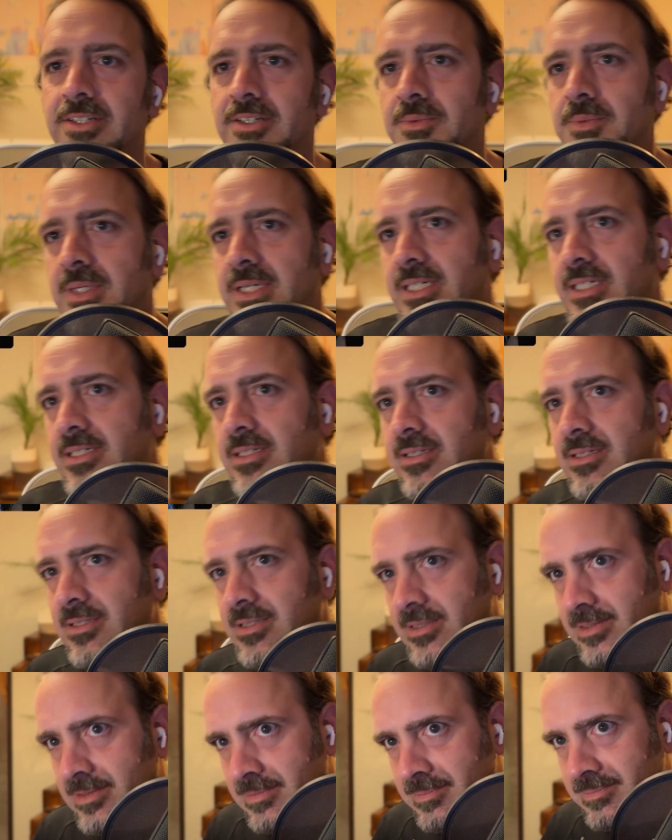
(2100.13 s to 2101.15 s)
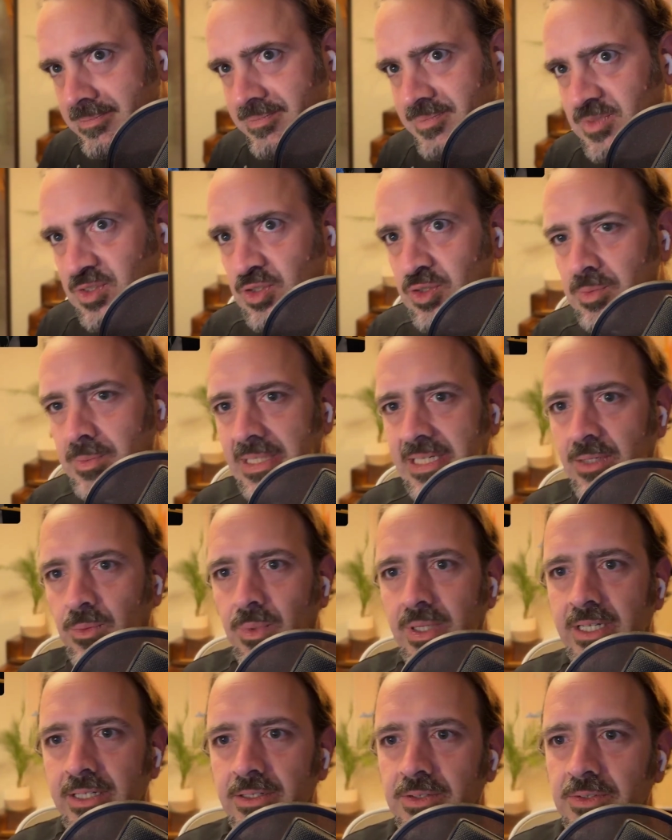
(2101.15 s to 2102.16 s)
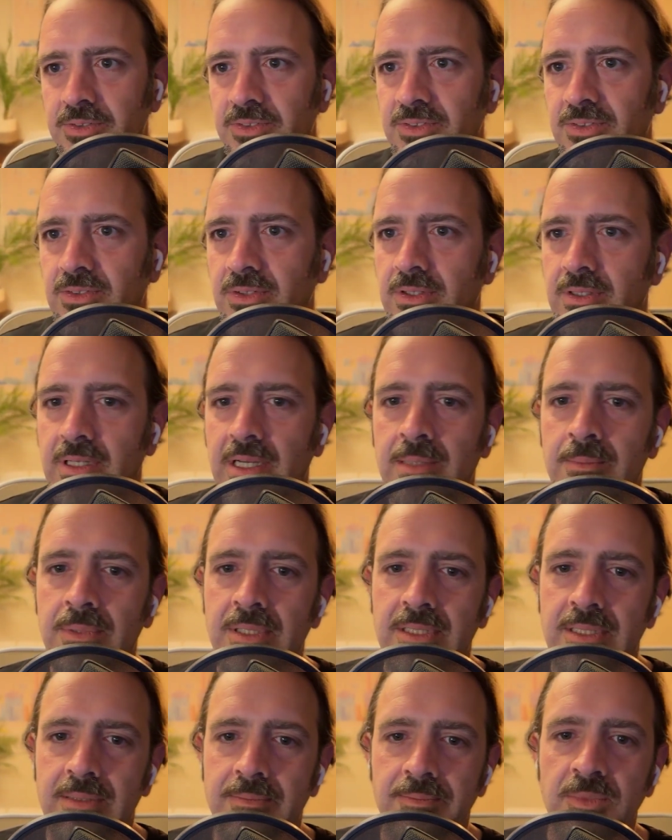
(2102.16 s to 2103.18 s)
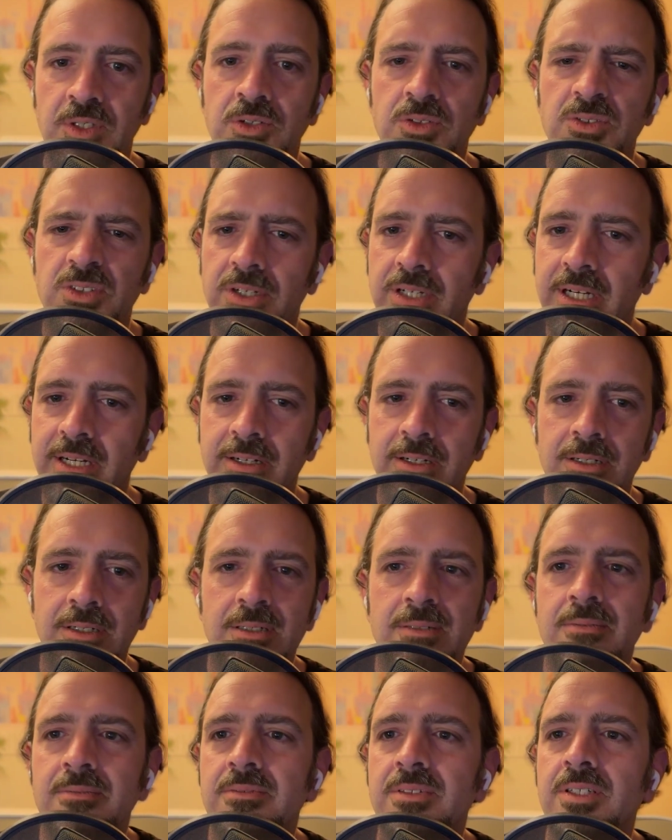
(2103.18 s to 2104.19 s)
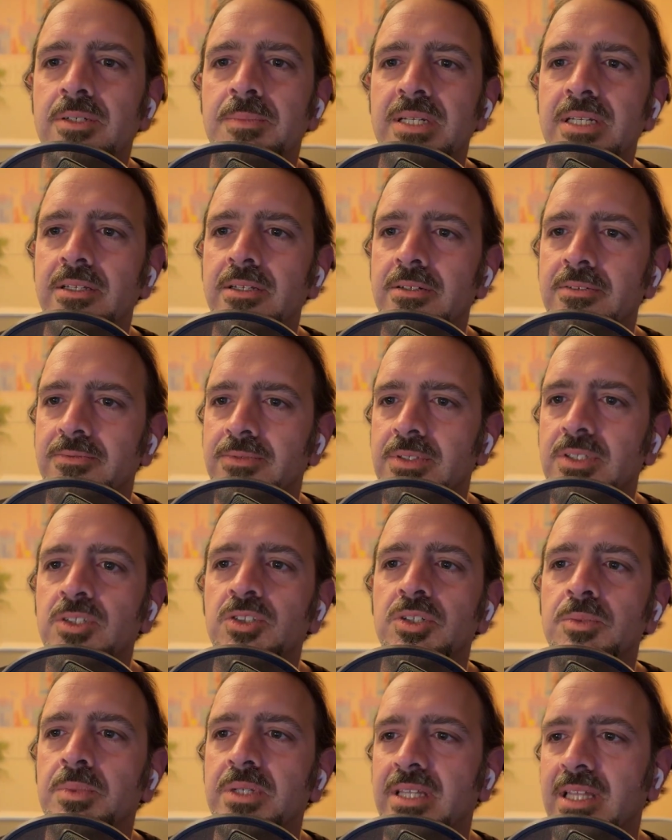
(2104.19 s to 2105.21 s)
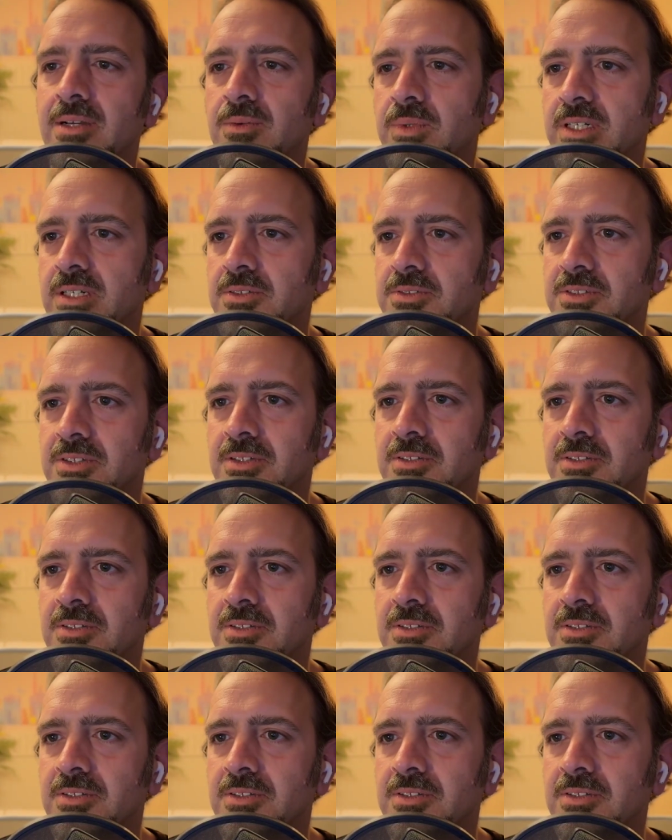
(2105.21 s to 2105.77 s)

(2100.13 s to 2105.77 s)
right. Too many windows. User error. A little bit of your. You should bring that window to the